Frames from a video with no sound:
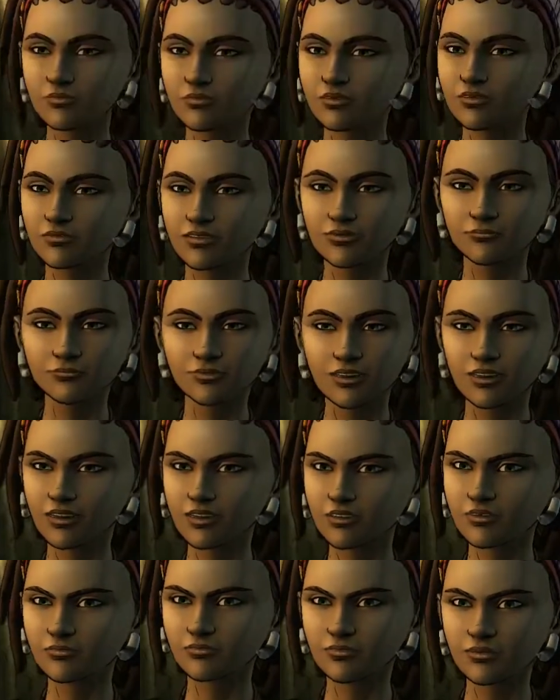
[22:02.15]
You want to call
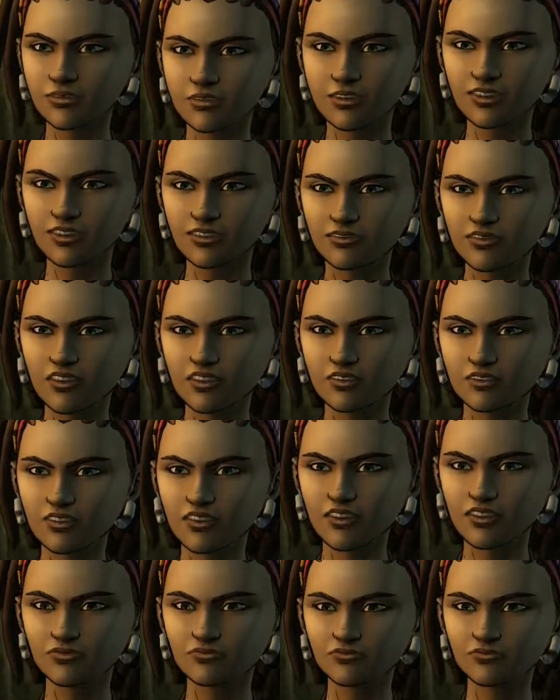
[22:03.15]
more Hyperion
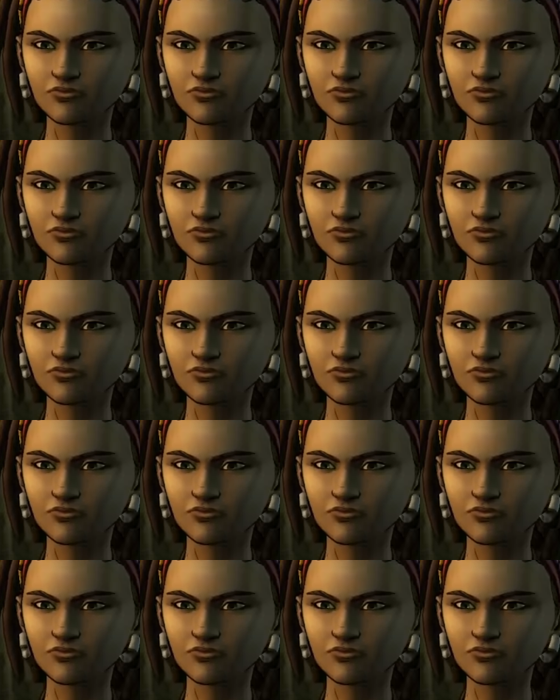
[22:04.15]
after us?